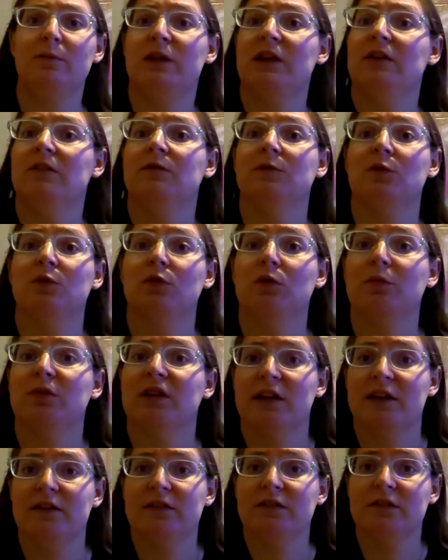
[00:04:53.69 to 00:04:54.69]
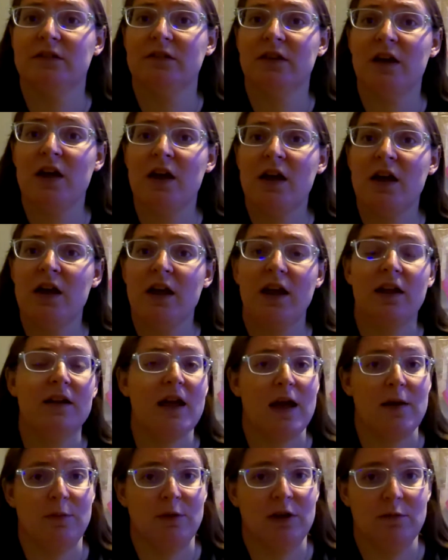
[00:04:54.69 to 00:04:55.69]
peaceful place
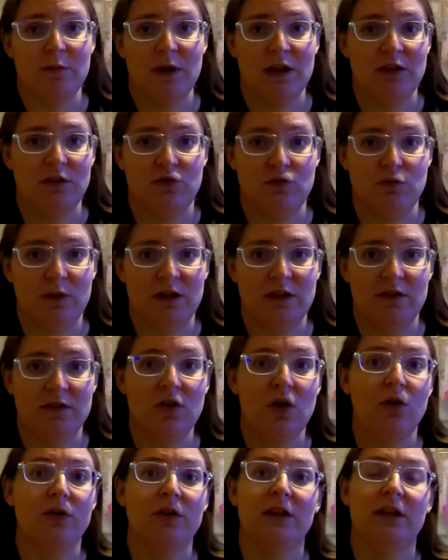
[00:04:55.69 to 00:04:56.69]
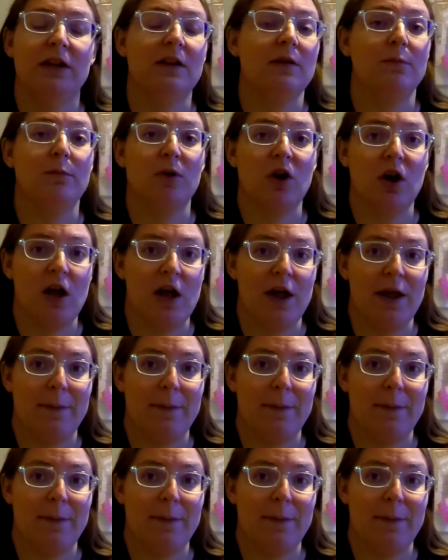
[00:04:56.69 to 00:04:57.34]
inhabited by the humans called Eden Prime.